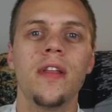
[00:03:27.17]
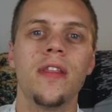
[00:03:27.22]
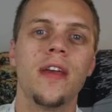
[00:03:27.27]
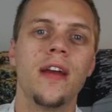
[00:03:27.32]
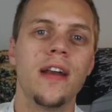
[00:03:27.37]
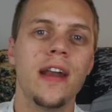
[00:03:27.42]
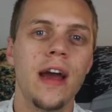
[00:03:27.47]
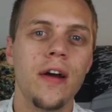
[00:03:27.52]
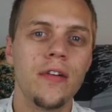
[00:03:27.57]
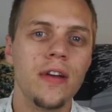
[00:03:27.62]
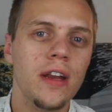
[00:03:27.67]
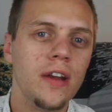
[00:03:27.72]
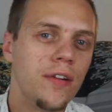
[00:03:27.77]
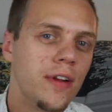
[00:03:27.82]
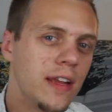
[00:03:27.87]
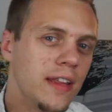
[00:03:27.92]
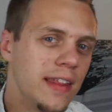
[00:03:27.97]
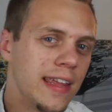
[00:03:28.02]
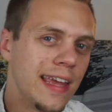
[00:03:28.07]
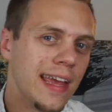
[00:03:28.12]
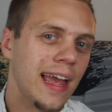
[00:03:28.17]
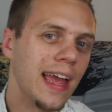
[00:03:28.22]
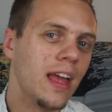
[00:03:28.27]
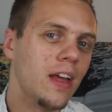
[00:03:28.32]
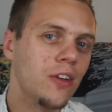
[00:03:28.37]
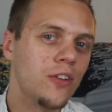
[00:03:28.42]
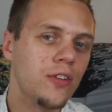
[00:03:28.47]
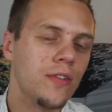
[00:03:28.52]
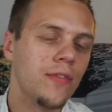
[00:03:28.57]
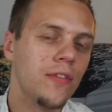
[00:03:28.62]
They're now nearing the
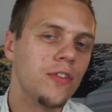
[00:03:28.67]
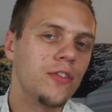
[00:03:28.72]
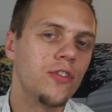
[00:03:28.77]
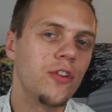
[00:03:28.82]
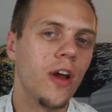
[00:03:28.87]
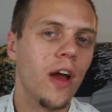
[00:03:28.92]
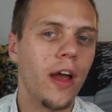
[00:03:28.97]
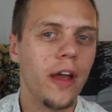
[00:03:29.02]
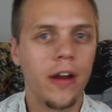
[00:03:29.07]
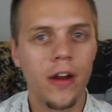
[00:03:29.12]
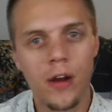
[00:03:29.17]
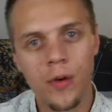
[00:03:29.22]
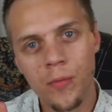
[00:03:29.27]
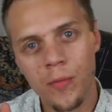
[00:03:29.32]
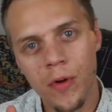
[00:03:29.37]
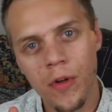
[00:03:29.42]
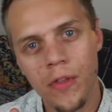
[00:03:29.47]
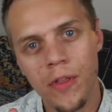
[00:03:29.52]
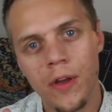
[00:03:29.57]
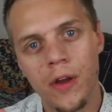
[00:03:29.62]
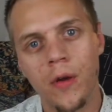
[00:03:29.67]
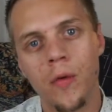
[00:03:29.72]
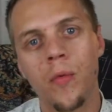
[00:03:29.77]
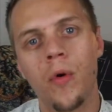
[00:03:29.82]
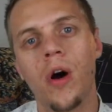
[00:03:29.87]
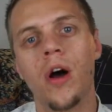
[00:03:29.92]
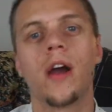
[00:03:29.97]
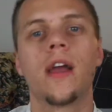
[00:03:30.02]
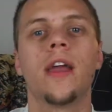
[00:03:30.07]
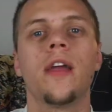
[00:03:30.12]
edge of the Shire, and while they are
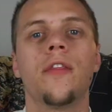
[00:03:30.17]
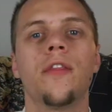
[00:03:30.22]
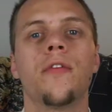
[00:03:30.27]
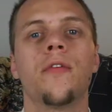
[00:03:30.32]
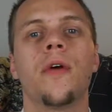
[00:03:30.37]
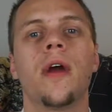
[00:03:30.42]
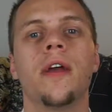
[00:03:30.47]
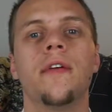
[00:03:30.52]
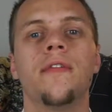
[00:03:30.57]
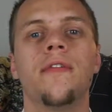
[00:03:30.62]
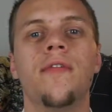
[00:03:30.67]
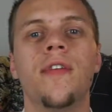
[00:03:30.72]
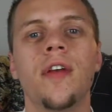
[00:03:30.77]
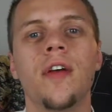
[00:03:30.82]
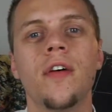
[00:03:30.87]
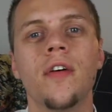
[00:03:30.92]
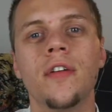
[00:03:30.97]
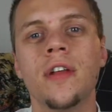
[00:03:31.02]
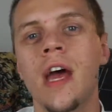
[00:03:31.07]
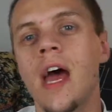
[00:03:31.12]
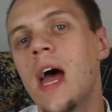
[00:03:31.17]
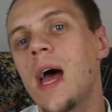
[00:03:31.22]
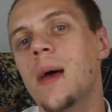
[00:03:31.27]
walking through a field,